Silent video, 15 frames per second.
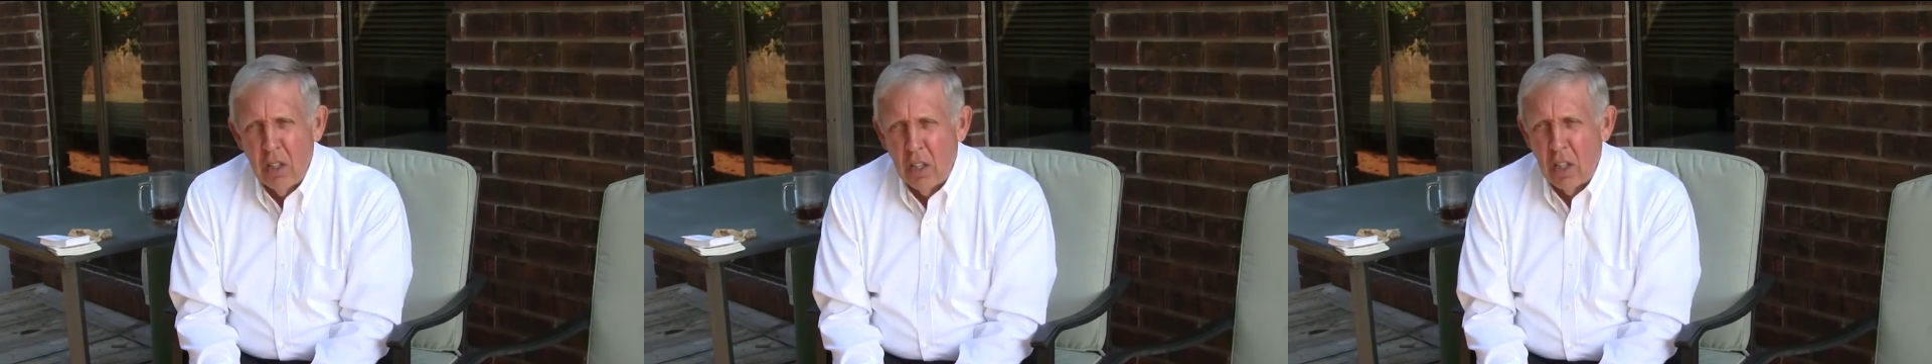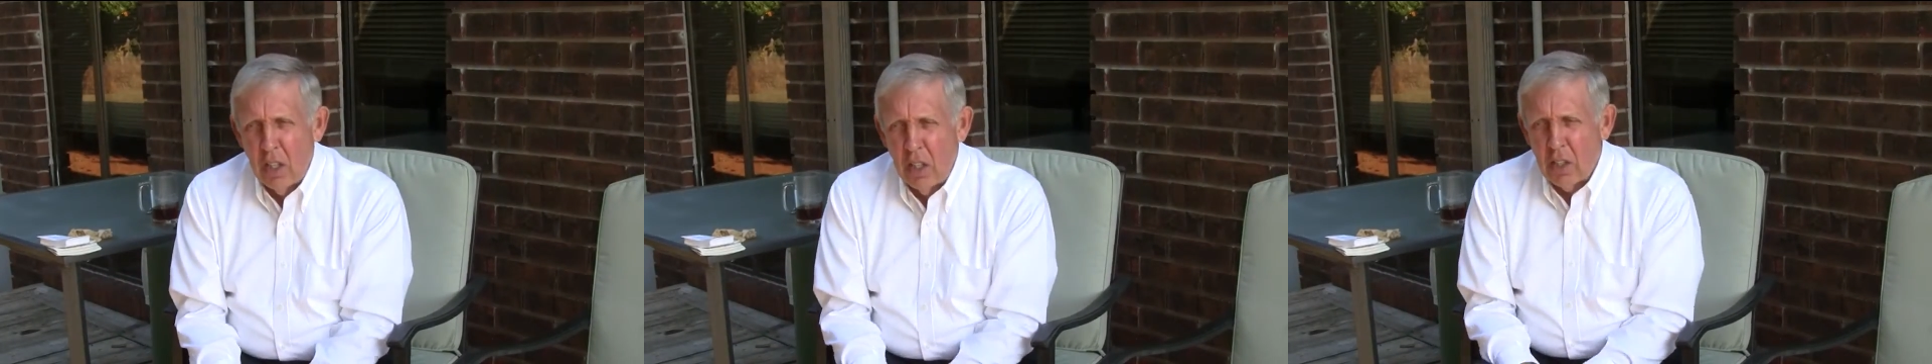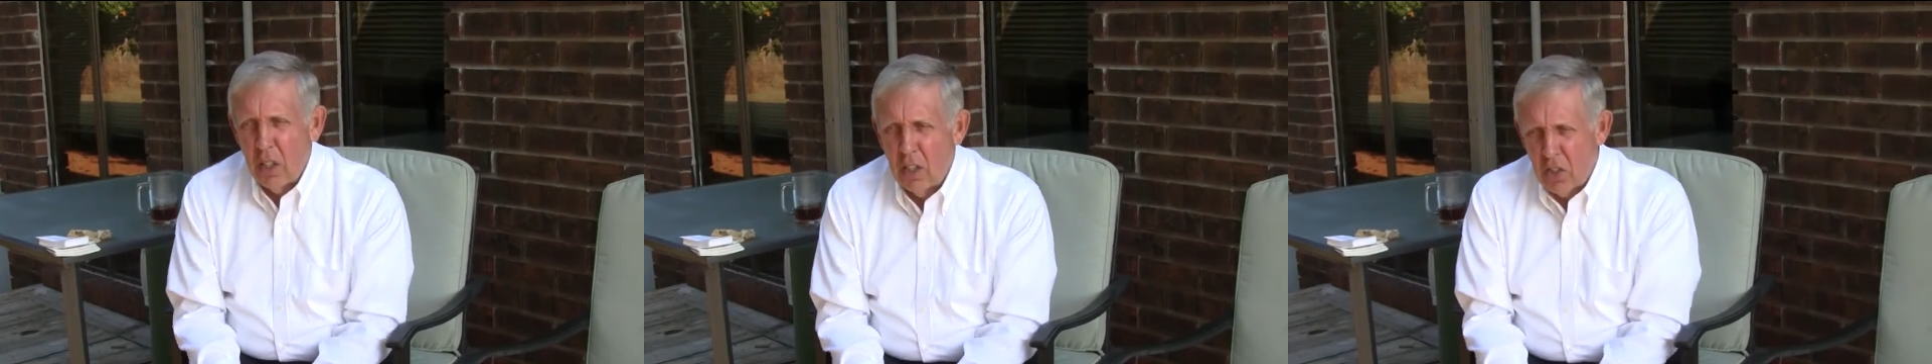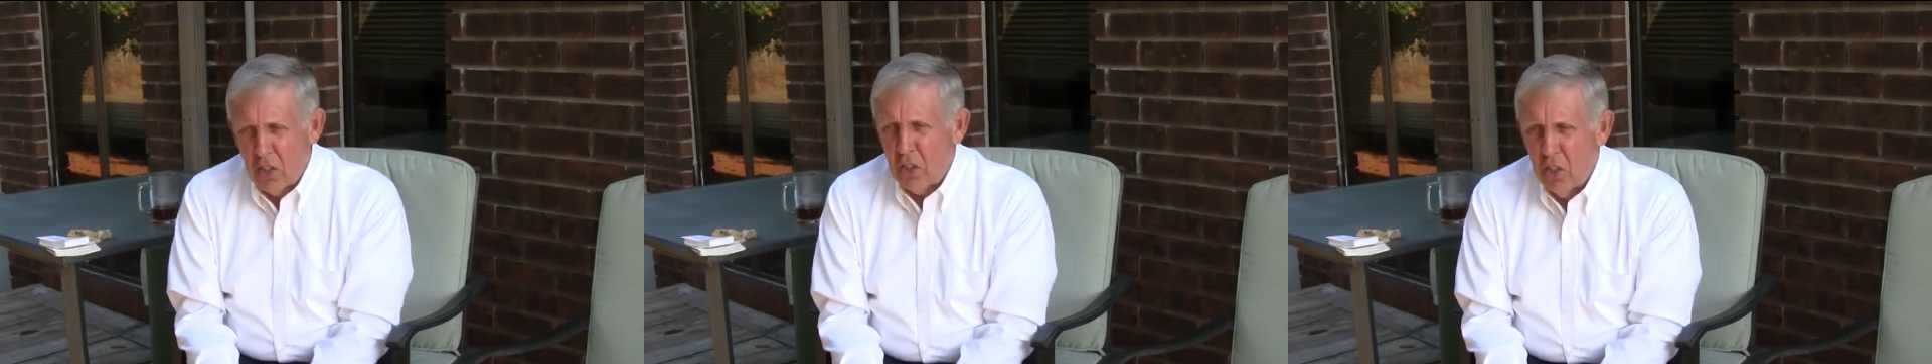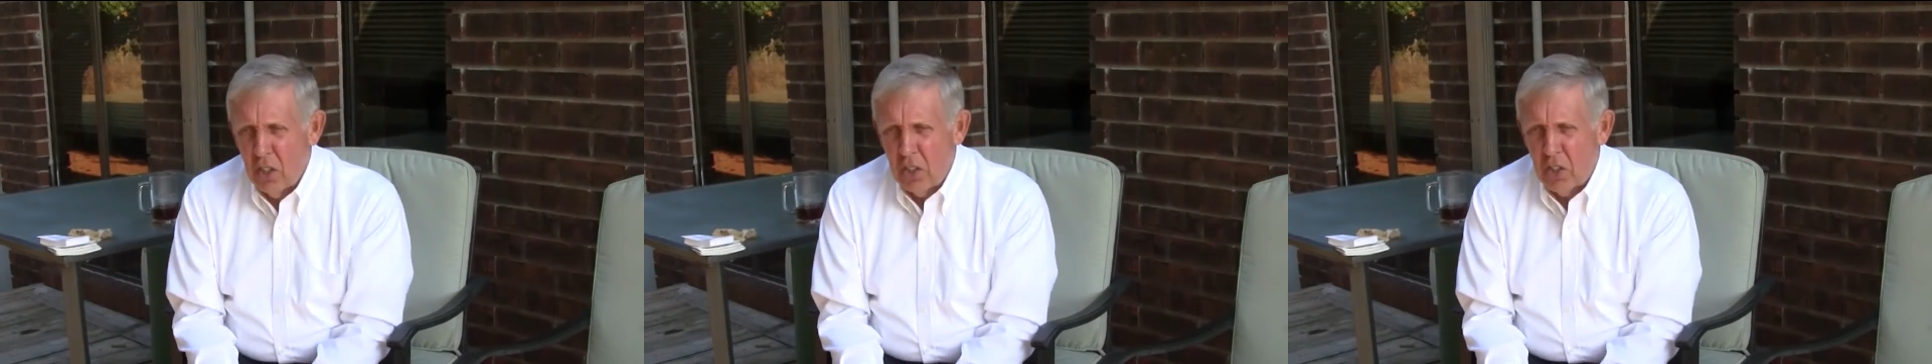
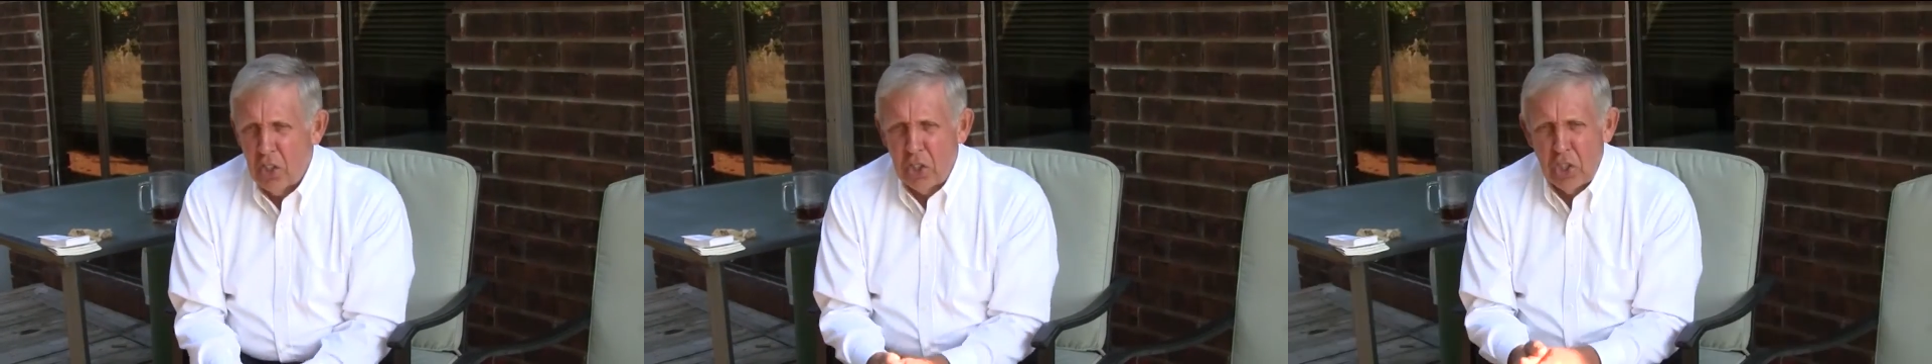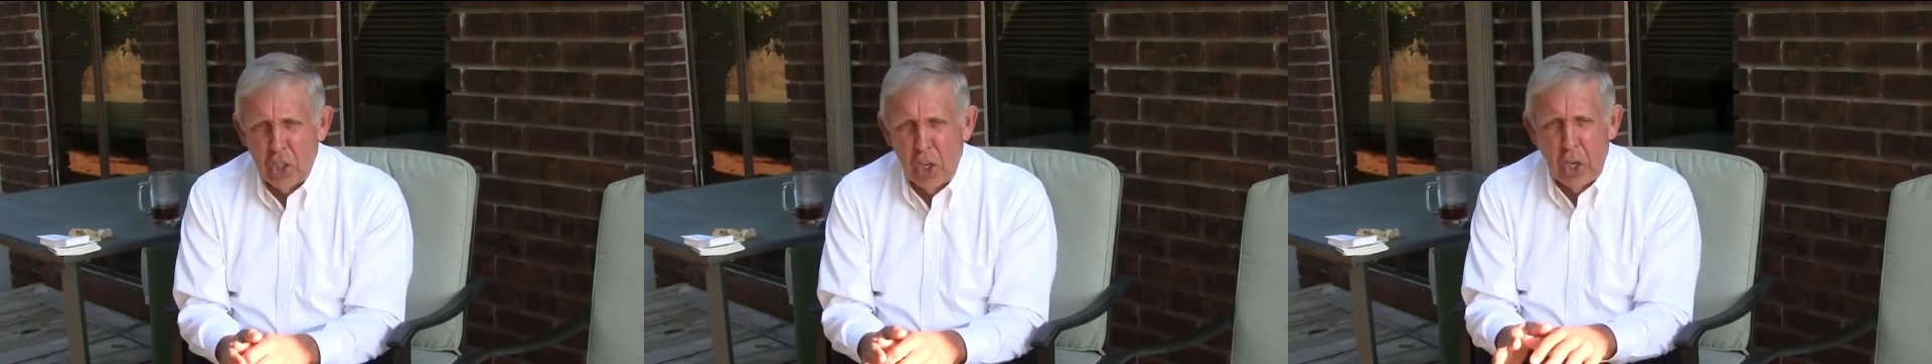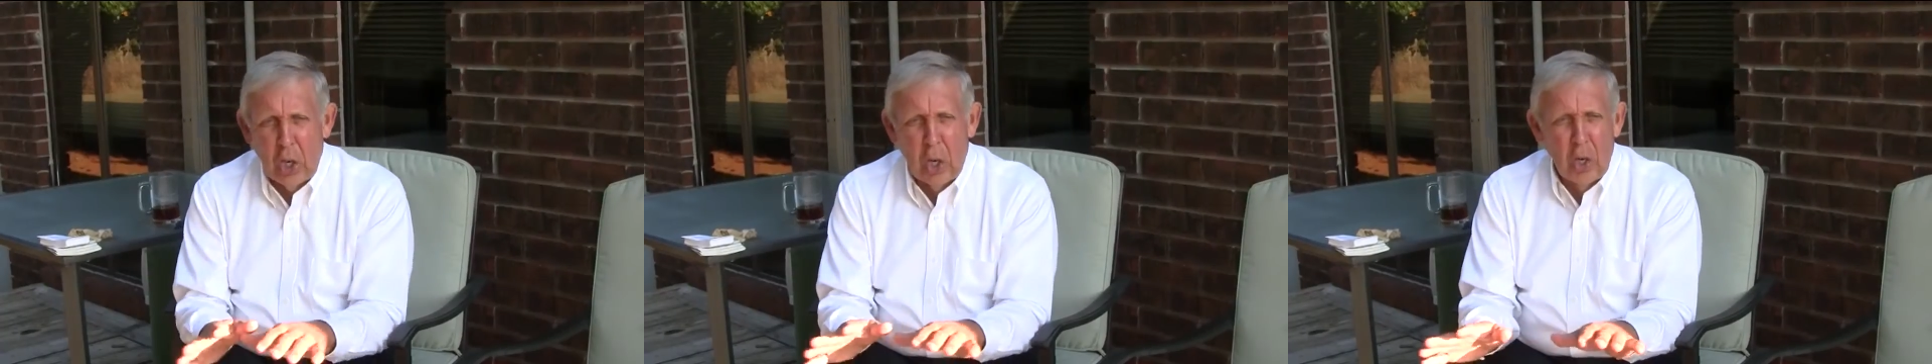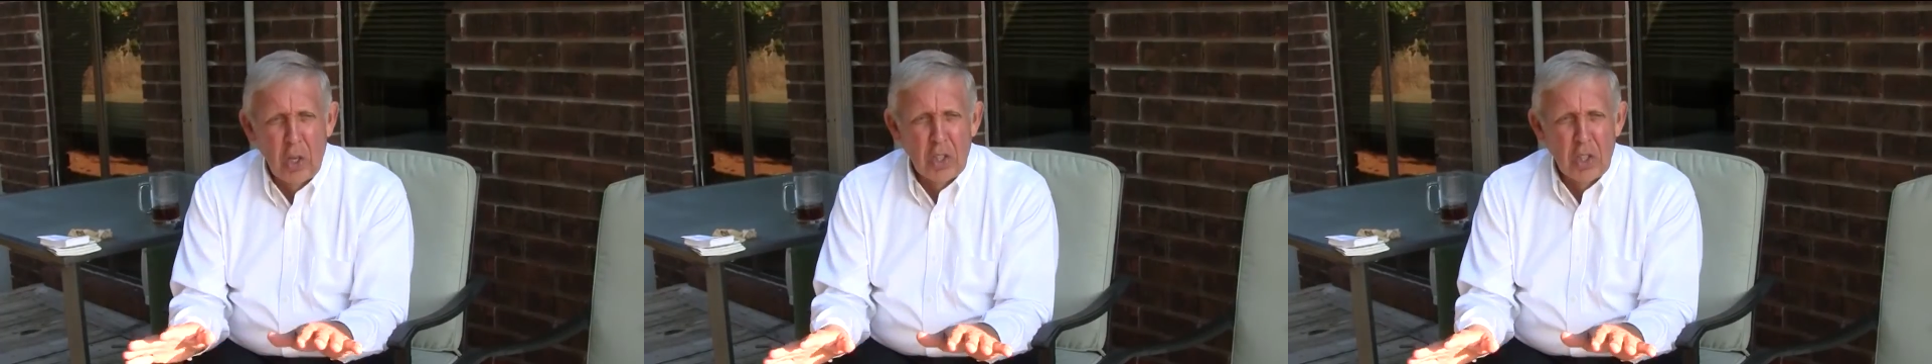It's subtle.